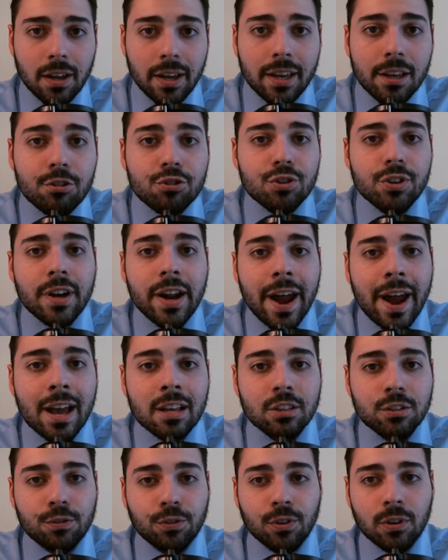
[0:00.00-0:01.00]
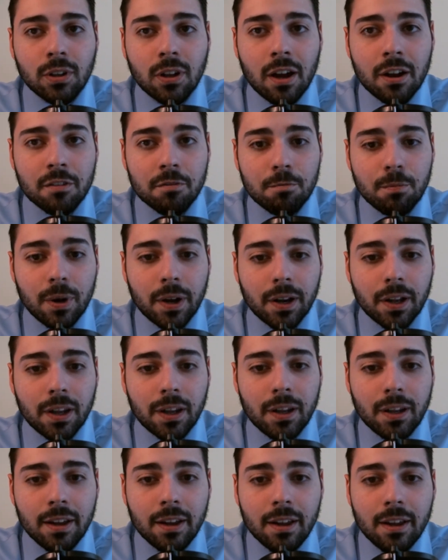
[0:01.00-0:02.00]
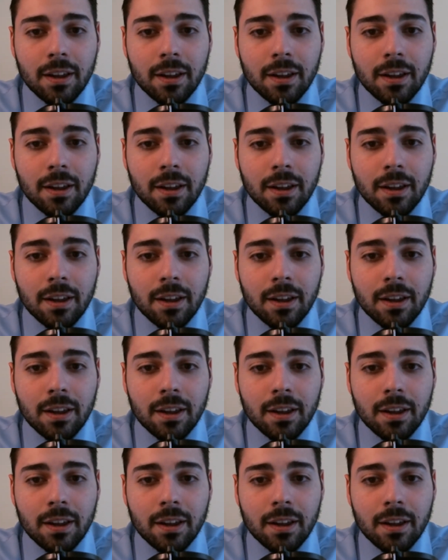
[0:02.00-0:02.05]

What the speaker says: He's going to ask for a lot of money.